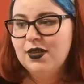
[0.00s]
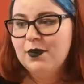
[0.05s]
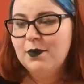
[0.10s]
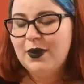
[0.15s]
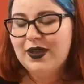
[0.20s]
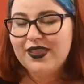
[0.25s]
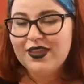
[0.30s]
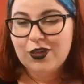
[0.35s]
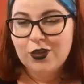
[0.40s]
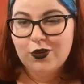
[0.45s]

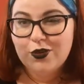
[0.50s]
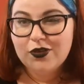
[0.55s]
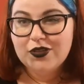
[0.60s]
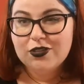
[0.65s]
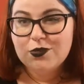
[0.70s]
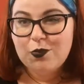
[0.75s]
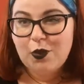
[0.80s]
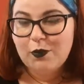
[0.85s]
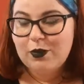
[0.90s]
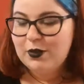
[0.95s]
But I think Groot
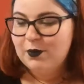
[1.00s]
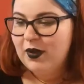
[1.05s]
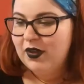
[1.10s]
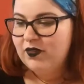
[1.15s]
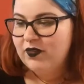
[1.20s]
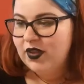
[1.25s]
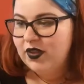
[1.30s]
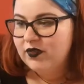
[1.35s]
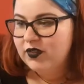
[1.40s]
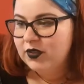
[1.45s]
is probably my
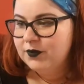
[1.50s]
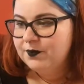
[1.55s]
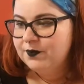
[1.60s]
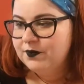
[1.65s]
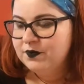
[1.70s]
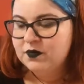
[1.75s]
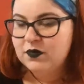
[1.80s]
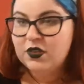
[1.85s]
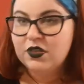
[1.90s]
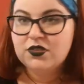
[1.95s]
favourite.
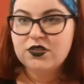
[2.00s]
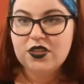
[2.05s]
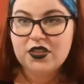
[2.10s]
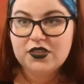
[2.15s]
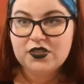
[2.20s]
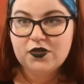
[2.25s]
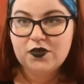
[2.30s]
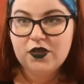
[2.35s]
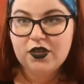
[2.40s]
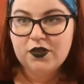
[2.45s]
So
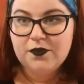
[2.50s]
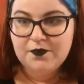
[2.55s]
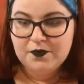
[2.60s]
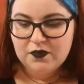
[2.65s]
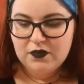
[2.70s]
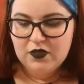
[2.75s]
there's Groot,